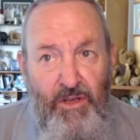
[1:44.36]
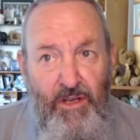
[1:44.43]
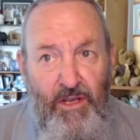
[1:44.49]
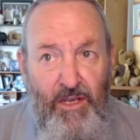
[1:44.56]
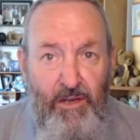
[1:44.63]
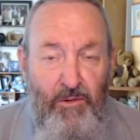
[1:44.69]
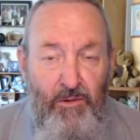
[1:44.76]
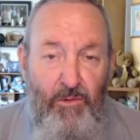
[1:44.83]

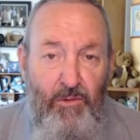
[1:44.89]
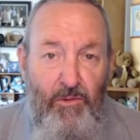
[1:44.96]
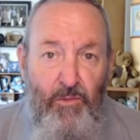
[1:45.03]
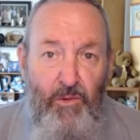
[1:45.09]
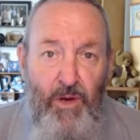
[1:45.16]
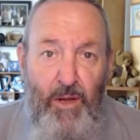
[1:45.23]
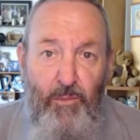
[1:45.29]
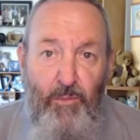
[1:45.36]
And
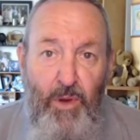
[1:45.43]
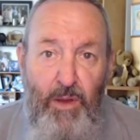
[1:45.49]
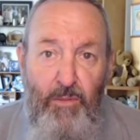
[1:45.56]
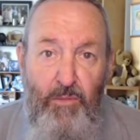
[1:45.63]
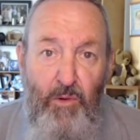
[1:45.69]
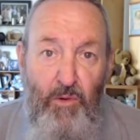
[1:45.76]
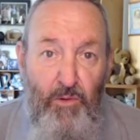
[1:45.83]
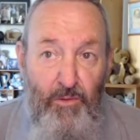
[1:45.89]
when
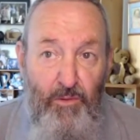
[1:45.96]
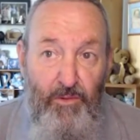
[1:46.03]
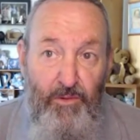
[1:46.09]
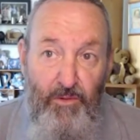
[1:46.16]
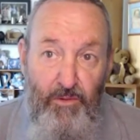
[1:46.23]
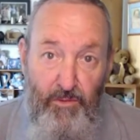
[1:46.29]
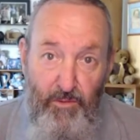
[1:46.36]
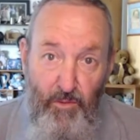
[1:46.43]
people
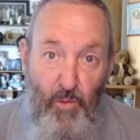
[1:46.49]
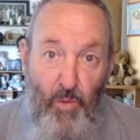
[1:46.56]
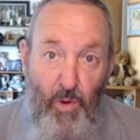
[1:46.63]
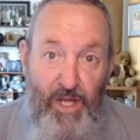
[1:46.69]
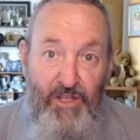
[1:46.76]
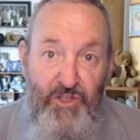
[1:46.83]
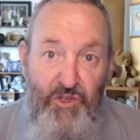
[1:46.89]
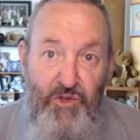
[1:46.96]
went